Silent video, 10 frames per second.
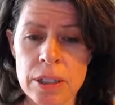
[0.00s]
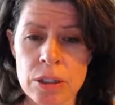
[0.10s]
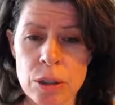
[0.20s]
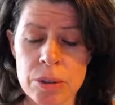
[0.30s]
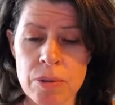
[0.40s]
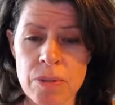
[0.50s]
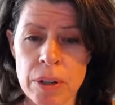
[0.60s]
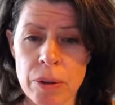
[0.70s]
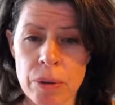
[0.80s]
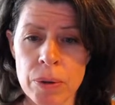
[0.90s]
in terms of
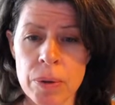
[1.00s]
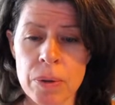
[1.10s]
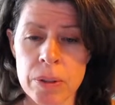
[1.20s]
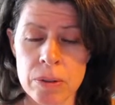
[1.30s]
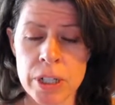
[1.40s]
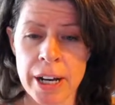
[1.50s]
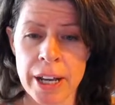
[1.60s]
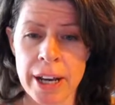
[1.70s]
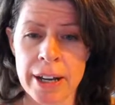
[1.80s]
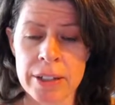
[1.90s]
follow through, you
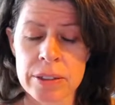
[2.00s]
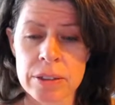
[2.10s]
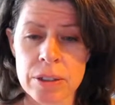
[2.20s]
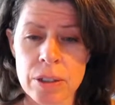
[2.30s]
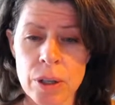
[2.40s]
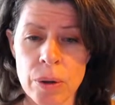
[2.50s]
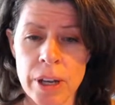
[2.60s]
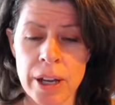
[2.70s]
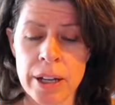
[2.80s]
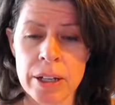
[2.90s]
jackass,
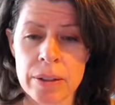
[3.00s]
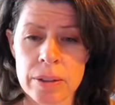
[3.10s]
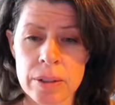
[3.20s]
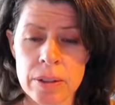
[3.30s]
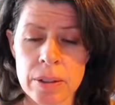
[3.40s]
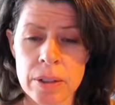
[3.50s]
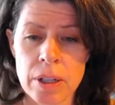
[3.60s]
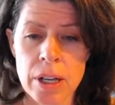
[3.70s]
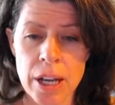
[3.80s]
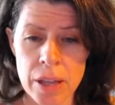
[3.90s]
okay?
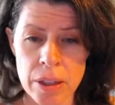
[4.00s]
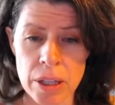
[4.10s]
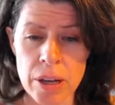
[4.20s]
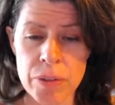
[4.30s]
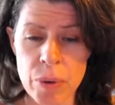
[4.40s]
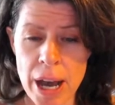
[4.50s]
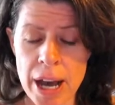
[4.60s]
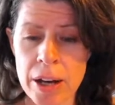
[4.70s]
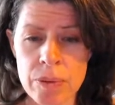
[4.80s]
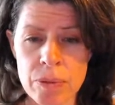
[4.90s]
And the love you
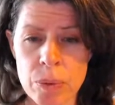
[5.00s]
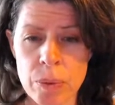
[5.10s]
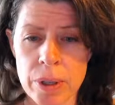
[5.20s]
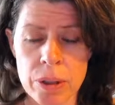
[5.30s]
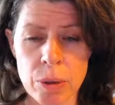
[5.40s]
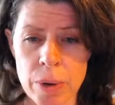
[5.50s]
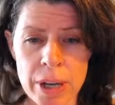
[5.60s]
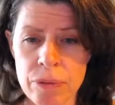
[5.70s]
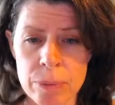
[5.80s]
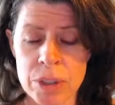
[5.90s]
have with your
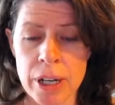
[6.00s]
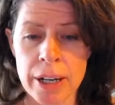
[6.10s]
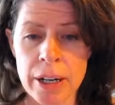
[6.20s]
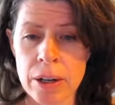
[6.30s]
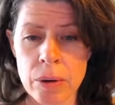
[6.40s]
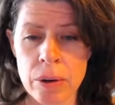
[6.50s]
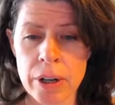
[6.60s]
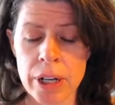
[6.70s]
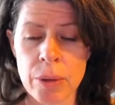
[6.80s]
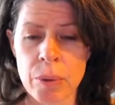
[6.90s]
wife from China or
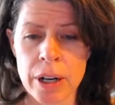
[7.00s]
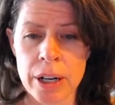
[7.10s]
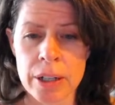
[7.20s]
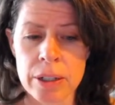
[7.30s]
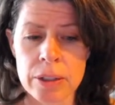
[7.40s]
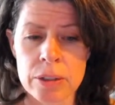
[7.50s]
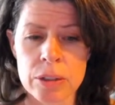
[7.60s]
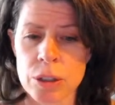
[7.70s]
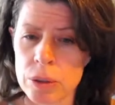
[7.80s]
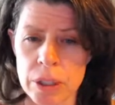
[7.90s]
anywhere else,
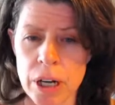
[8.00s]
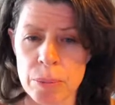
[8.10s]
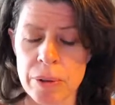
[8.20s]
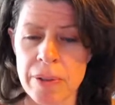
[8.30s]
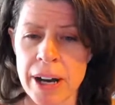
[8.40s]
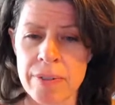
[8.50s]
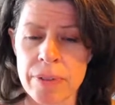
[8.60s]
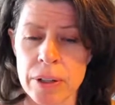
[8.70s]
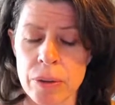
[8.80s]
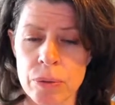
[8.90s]
you did not provide
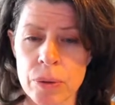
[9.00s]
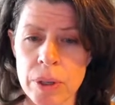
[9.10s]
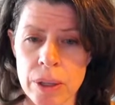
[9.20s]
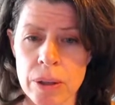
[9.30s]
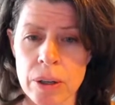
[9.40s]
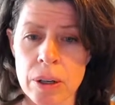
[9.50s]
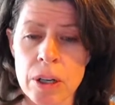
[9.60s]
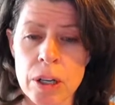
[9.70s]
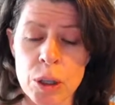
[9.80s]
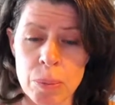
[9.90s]
follow through either.
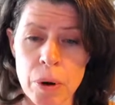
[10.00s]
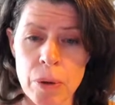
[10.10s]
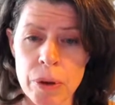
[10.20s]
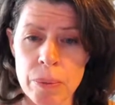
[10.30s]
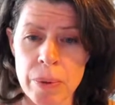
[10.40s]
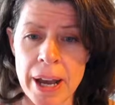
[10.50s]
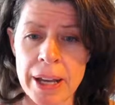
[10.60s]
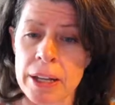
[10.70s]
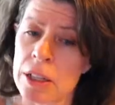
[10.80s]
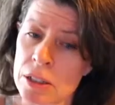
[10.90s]
You both are
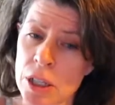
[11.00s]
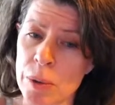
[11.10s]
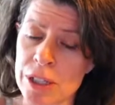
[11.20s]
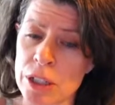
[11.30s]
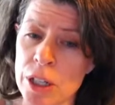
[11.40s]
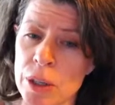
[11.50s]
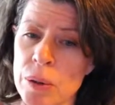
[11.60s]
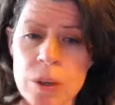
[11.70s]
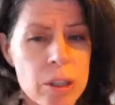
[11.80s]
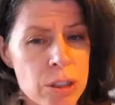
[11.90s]
red. So is
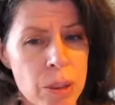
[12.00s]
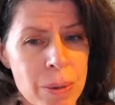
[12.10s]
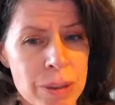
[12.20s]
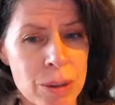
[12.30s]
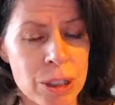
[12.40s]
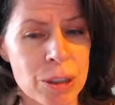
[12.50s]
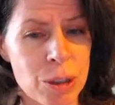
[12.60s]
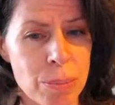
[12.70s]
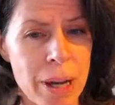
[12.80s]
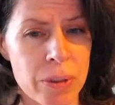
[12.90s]
Lou. So is her
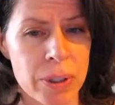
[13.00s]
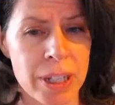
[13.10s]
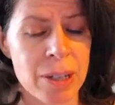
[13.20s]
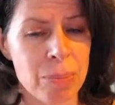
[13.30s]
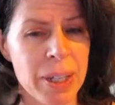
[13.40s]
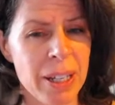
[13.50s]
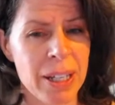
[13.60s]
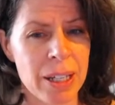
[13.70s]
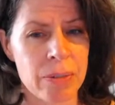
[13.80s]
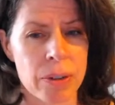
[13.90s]
sister Beverly. Be
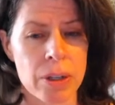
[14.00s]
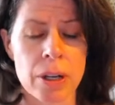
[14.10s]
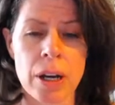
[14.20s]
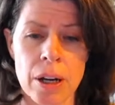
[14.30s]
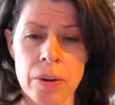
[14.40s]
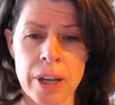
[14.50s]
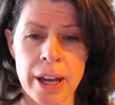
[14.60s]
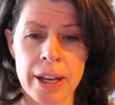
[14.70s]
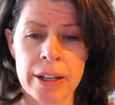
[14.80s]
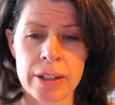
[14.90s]
Ever,
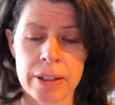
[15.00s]
okay?